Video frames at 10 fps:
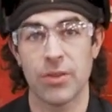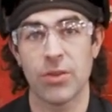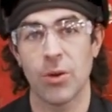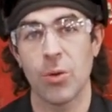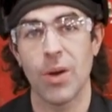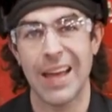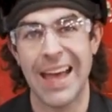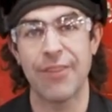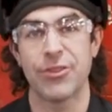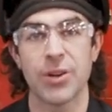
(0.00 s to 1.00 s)
So
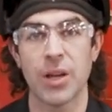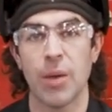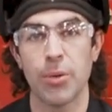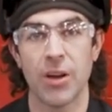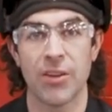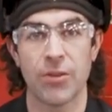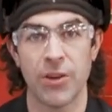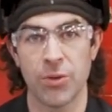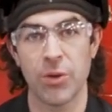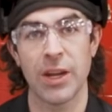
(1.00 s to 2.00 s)
after a couple 100
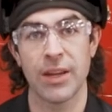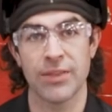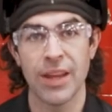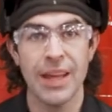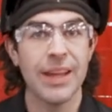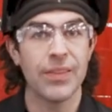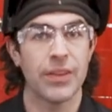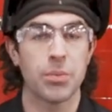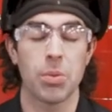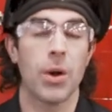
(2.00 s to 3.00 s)
degrees,
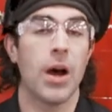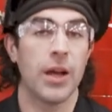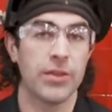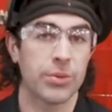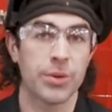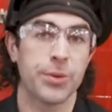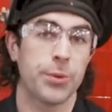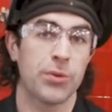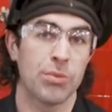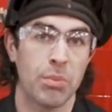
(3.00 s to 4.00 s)
this bronze will
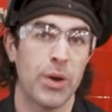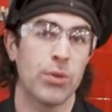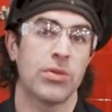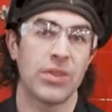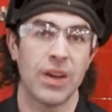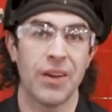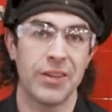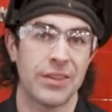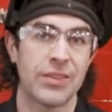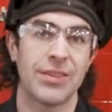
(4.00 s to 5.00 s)
lose most of
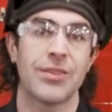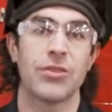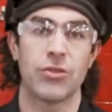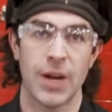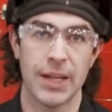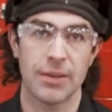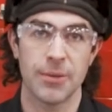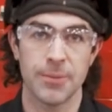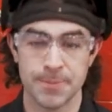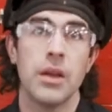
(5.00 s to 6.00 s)
its
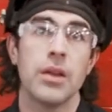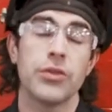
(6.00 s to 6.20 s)
strength.